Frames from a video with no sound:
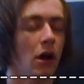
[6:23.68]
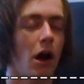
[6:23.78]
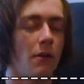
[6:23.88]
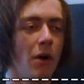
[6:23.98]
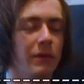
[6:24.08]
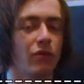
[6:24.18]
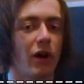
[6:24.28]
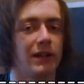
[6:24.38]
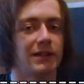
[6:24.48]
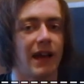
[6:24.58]
I might be
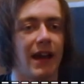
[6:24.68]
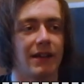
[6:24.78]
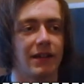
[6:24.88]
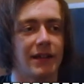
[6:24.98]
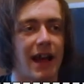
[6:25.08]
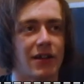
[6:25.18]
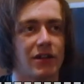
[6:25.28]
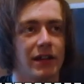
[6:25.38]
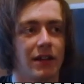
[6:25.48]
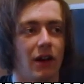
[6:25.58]
right in saying that it's
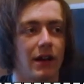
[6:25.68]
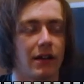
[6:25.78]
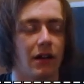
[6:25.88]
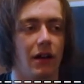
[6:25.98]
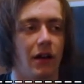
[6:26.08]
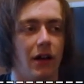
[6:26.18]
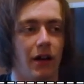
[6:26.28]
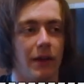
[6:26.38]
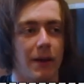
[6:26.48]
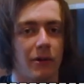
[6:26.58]
actually like
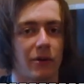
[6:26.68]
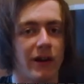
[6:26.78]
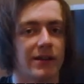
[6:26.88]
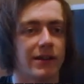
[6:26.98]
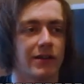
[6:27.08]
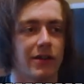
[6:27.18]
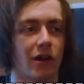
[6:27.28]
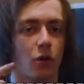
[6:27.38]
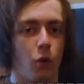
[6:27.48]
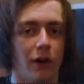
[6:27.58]
it progresses, so it's
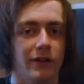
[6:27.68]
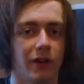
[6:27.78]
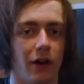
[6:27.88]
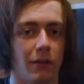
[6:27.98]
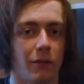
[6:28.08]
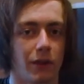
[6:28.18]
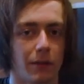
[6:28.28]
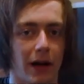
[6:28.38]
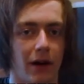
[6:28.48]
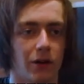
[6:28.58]
like 1 time with the
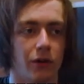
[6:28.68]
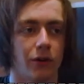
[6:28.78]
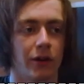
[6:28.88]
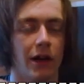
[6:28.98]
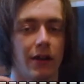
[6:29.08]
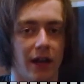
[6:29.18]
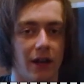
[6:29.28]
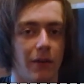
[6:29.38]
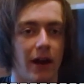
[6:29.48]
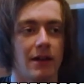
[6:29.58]
power chord, then
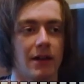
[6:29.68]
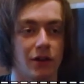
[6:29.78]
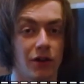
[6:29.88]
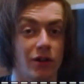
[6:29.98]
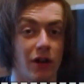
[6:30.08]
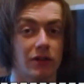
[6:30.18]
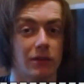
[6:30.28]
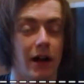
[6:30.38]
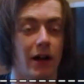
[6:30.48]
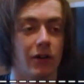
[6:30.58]
a bend, then 2 times
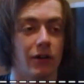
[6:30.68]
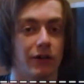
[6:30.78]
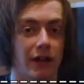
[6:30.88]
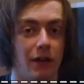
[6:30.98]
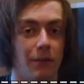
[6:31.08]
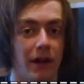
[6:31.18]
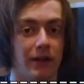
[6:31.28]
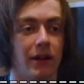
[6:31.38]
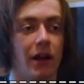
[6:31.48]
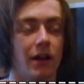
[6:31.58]
with the power chord, then a
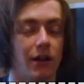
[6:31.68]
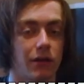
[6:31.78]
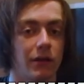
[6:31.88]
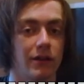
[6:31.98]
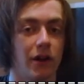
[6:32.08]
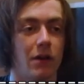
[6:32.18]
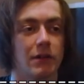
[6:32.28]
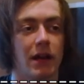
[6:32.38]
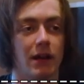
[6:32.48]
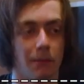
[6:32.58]
bend, and 3
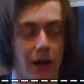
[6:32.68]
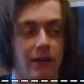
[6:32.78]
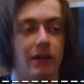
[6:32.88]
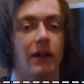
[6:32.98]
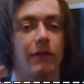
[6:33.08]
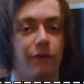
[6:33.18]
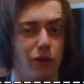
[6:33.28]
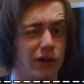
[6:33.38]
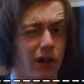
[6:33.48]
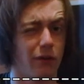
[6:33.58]
times, and then bend, and then
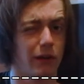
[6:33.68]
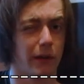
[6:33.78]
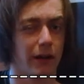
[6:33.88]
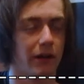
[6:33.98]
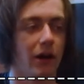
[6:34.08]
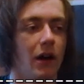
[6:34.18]
4 times with a bend.